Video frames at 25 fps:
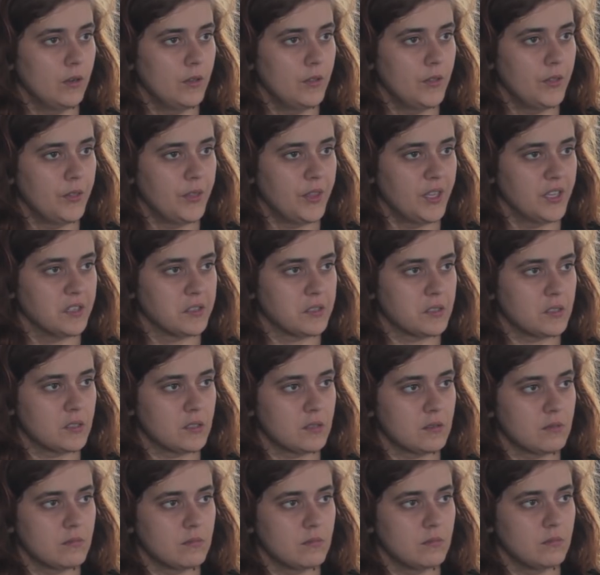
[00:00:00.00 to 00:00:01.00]

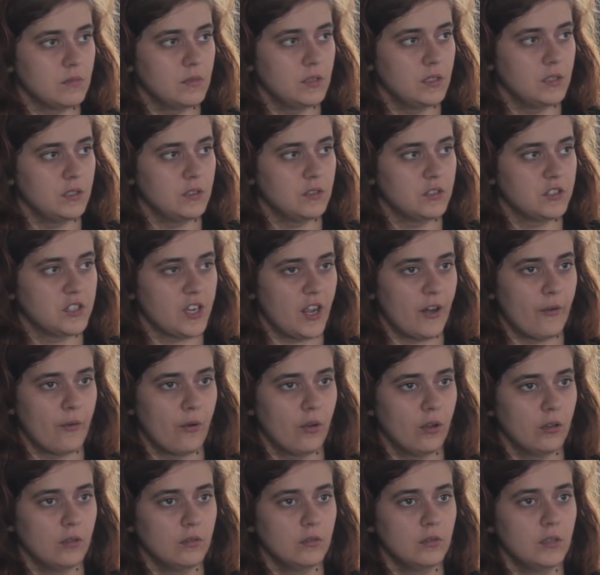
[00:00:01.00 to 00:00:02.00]
this in
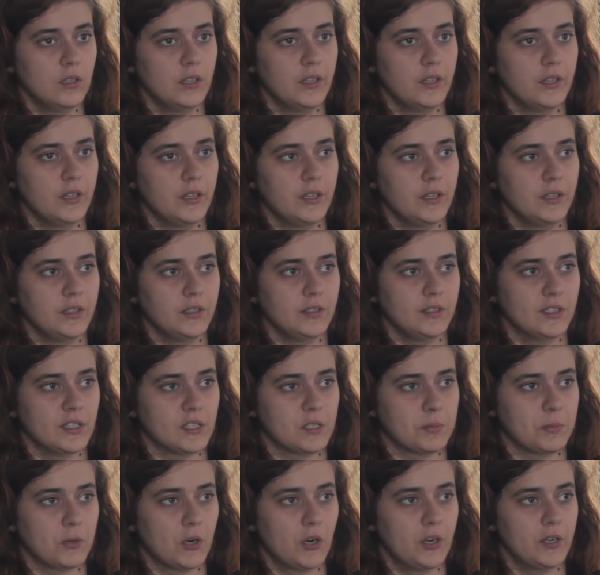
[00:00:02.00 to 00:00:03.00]
general? This
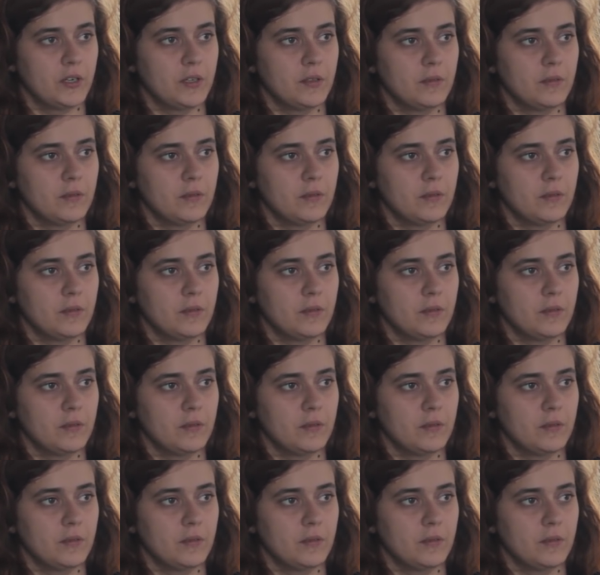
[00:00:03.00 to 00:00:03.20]
part.